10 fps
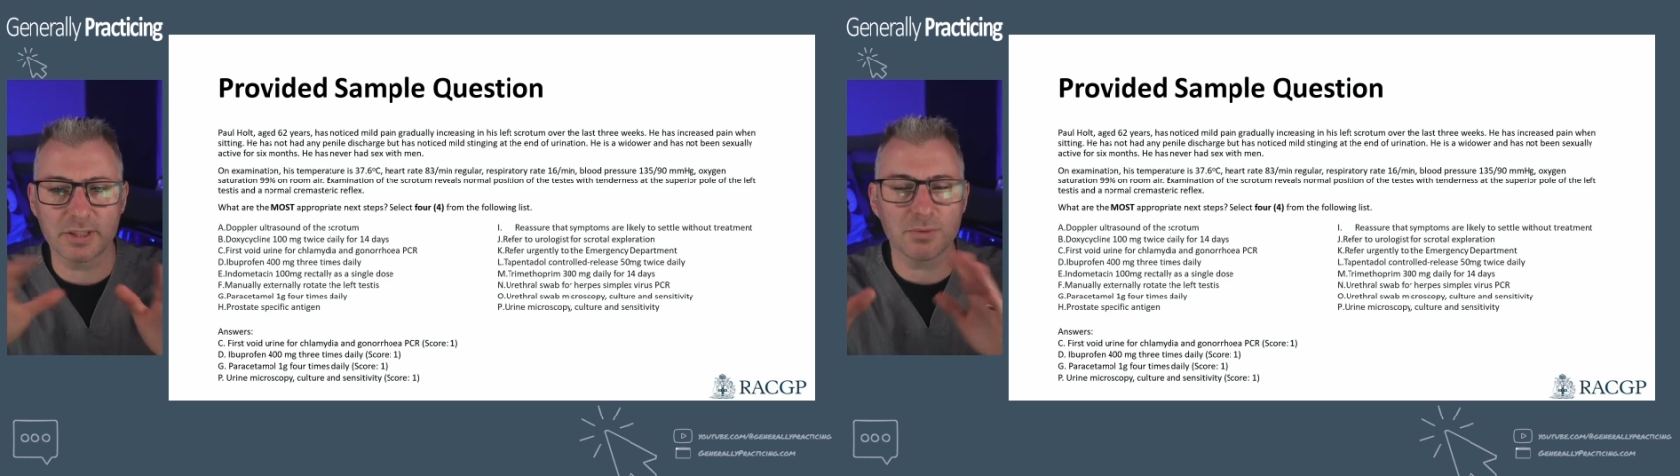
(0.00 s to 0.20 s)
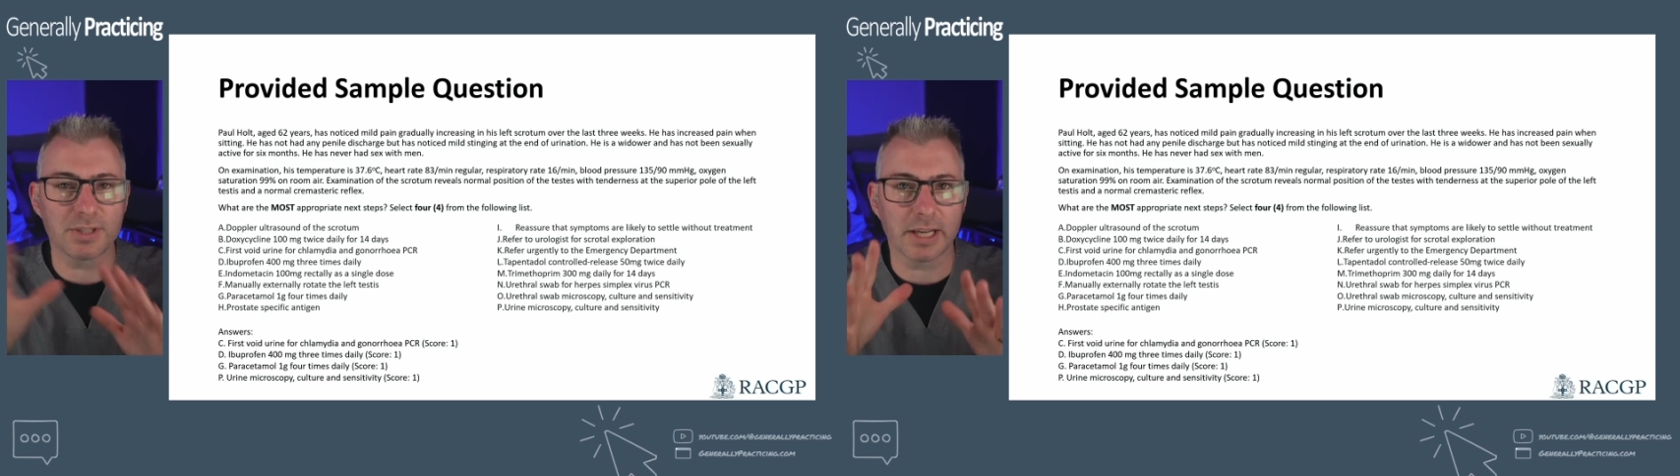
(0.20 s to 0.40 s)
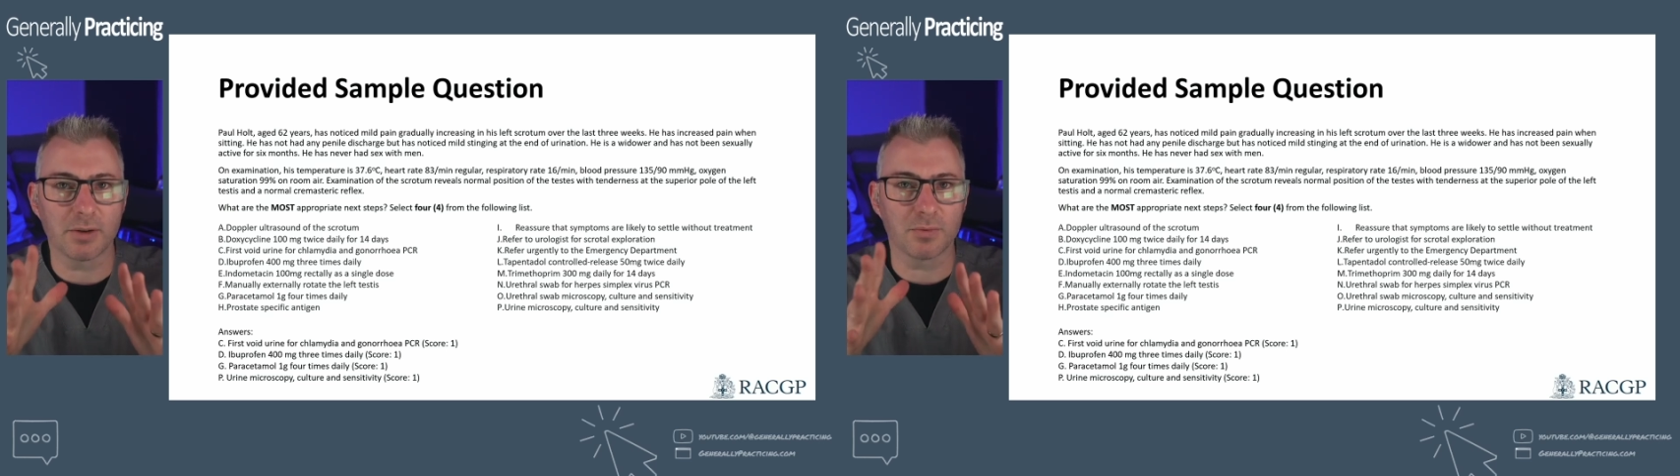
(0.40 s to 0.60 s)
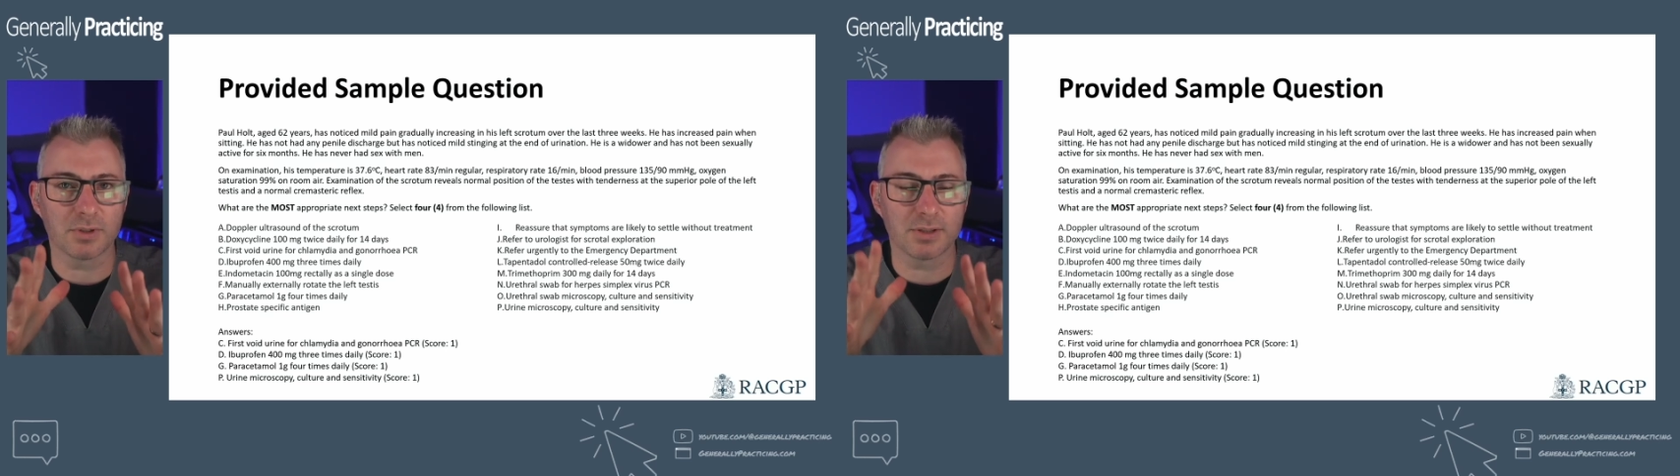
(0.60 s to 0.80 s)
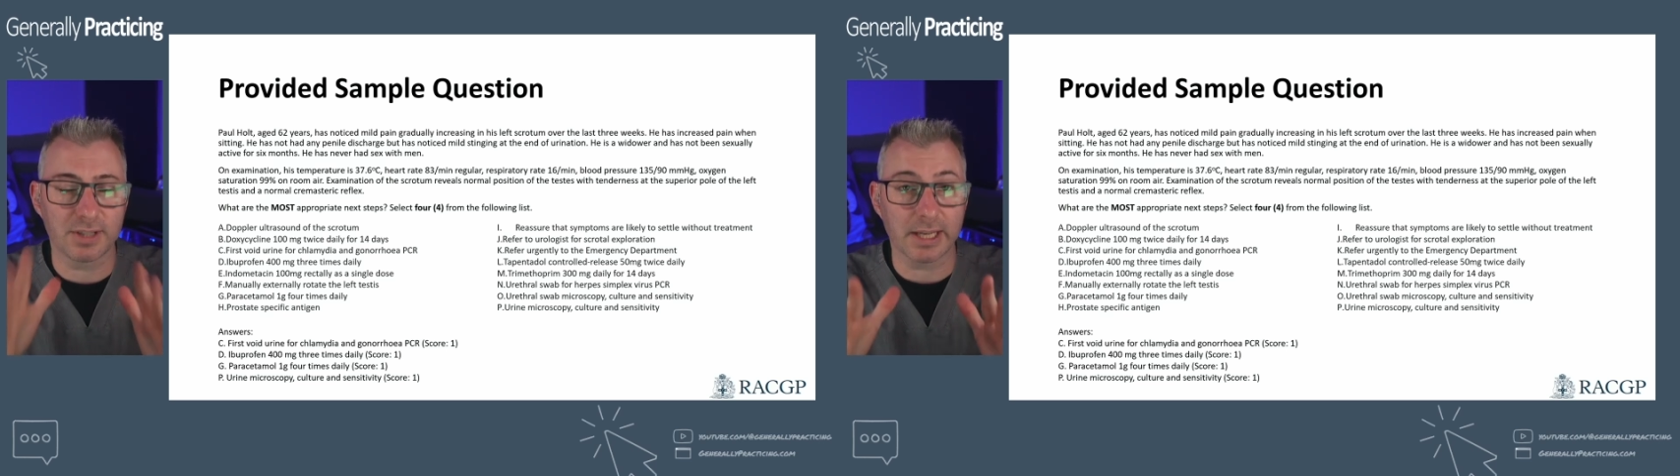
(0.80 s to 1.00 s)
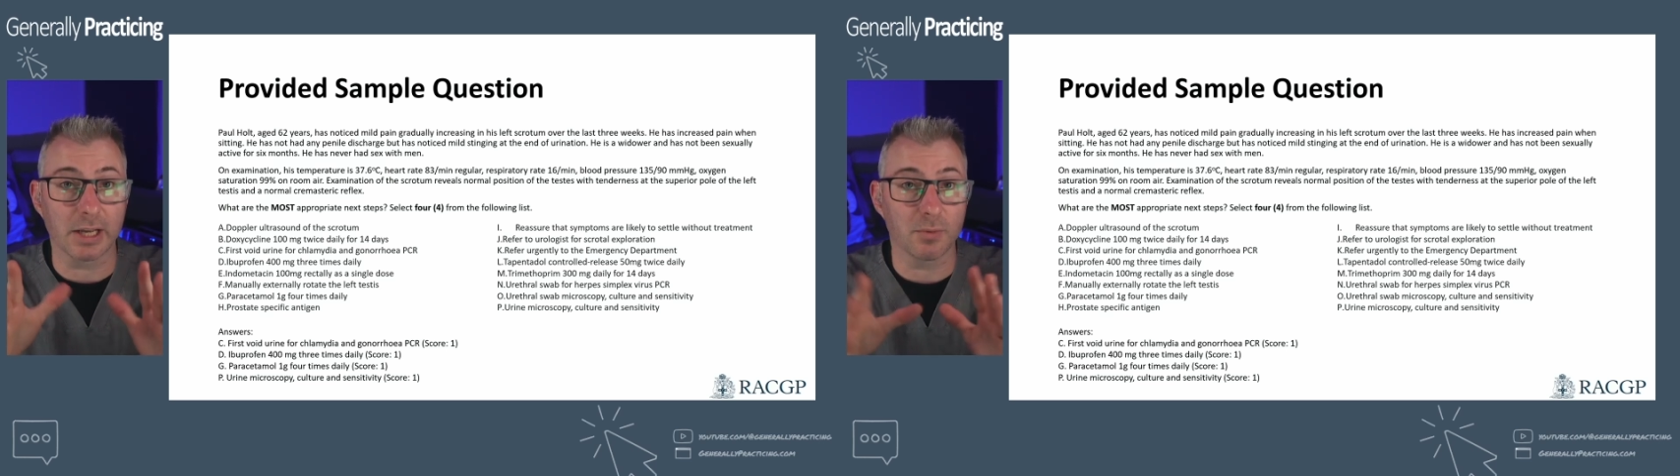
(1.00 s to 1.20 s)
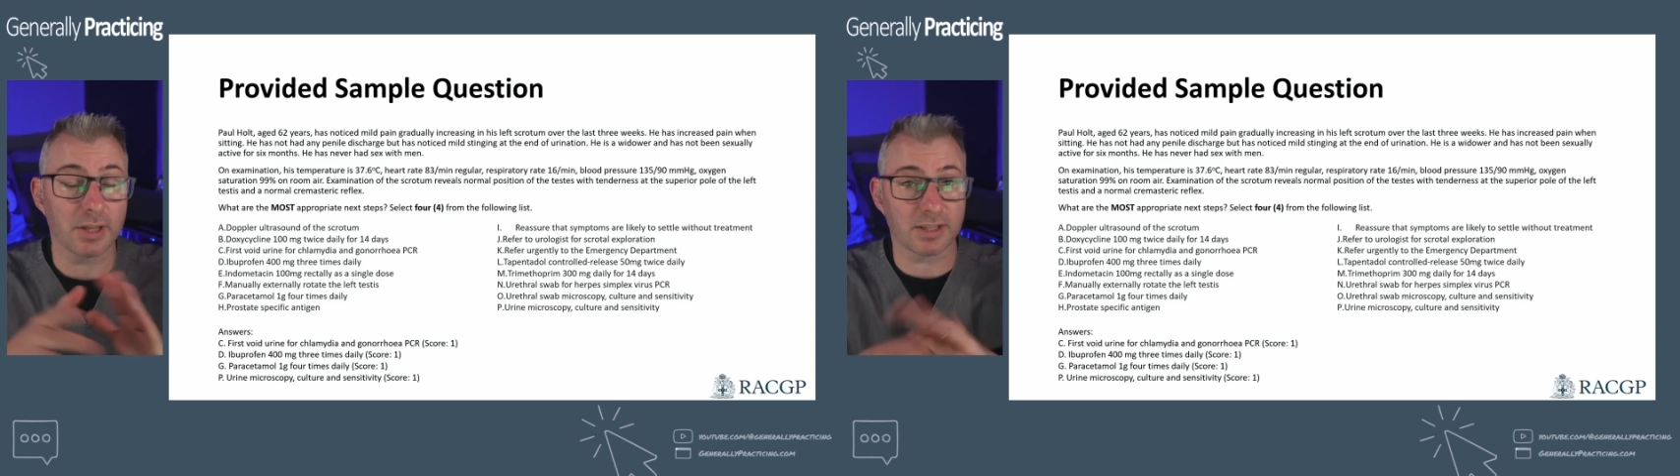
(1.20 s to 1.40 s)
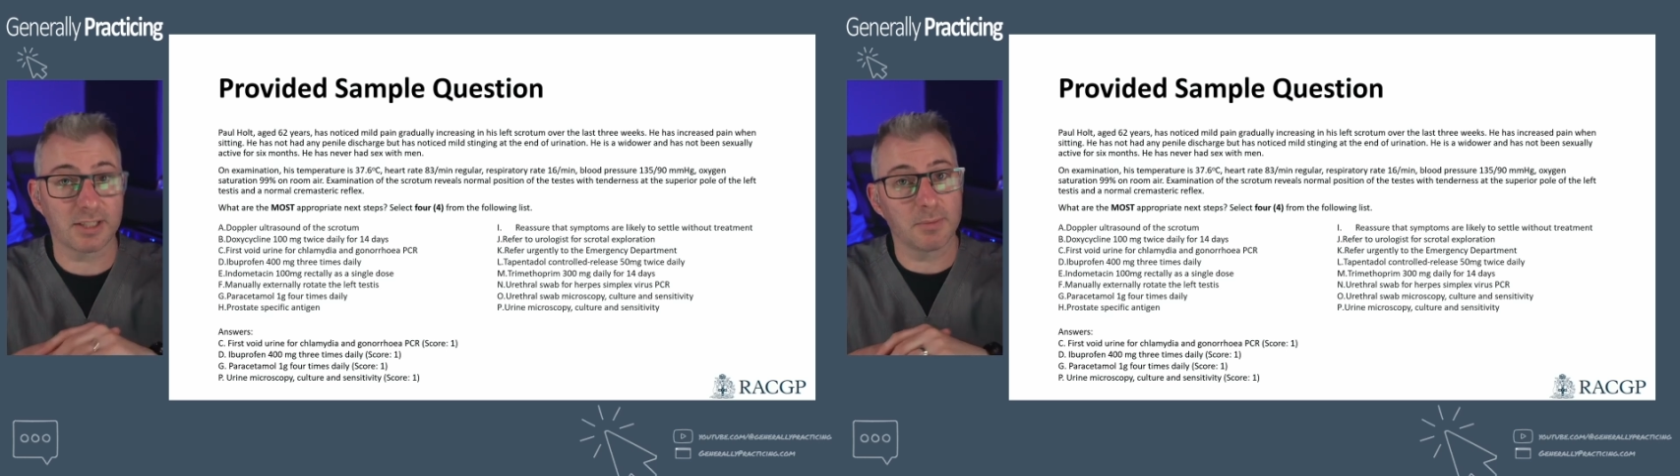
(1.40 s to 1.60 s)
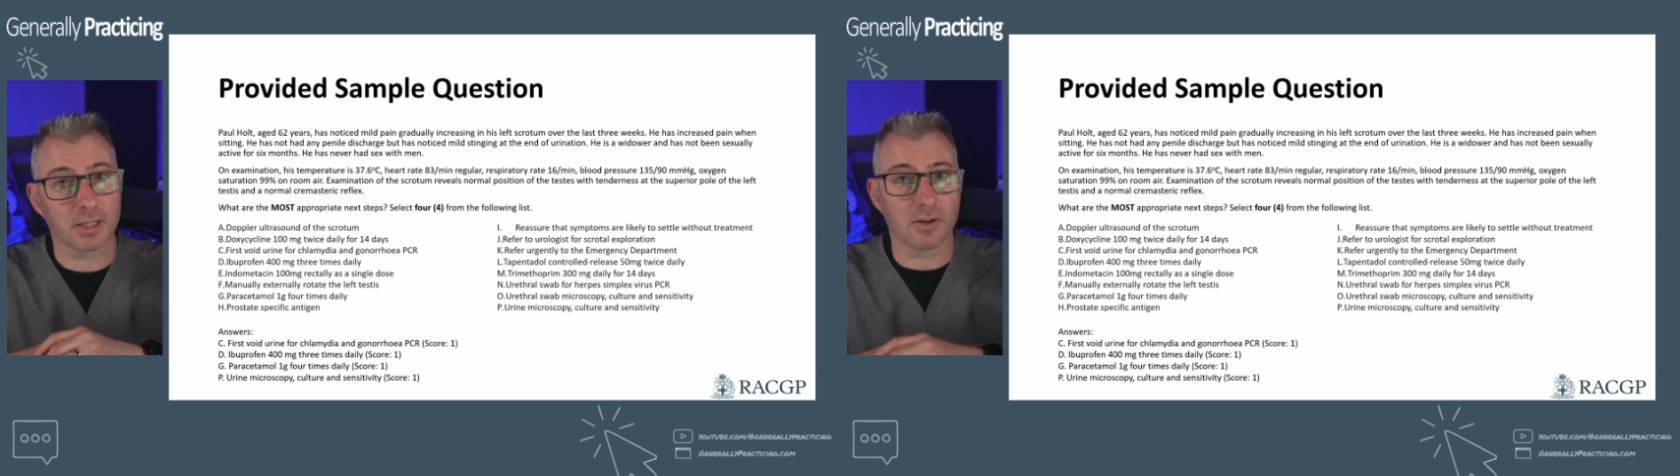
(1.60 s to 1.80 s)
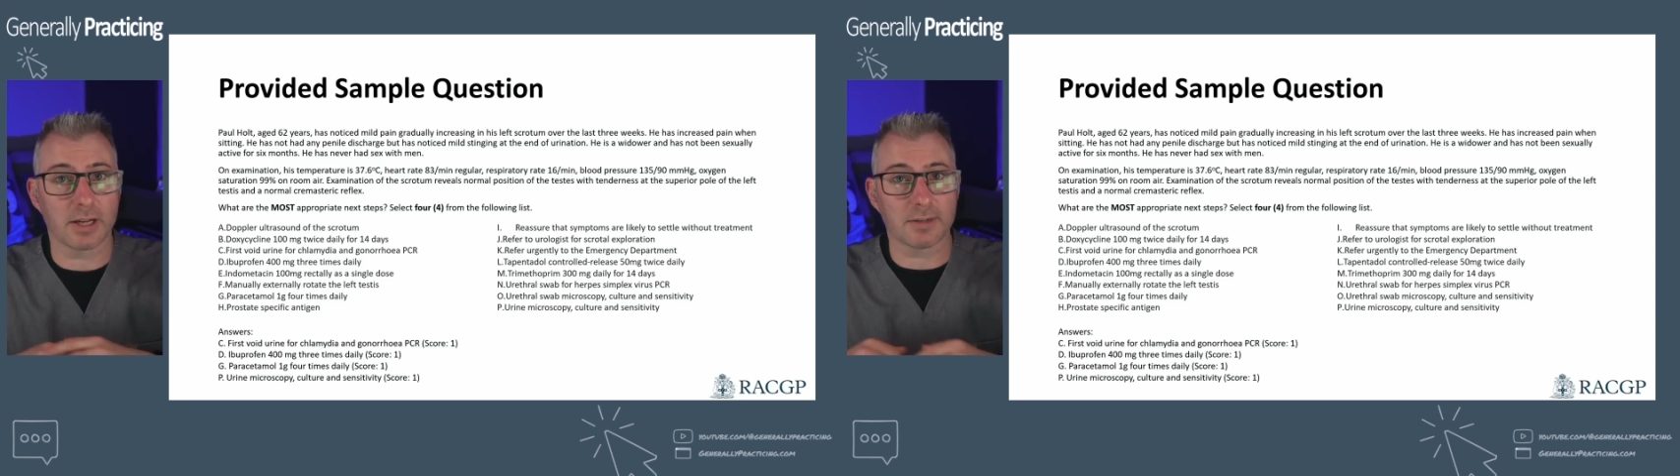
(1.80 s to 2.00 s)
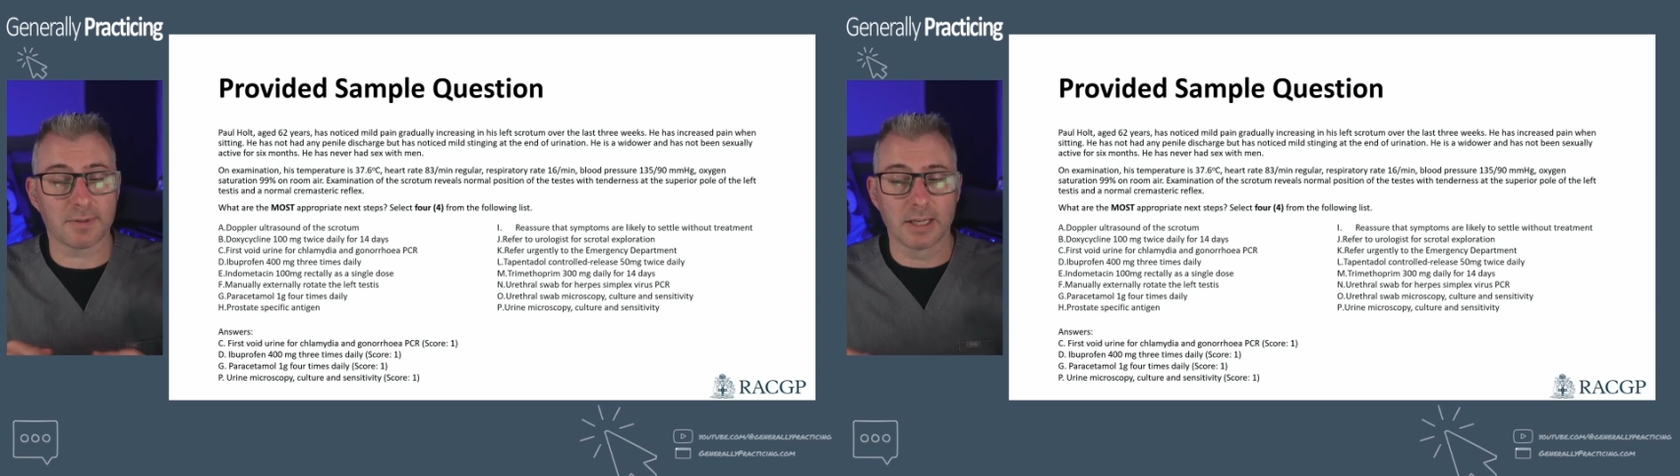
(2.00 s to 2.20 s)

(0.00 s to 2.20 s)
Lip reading: sticking with that similar kind of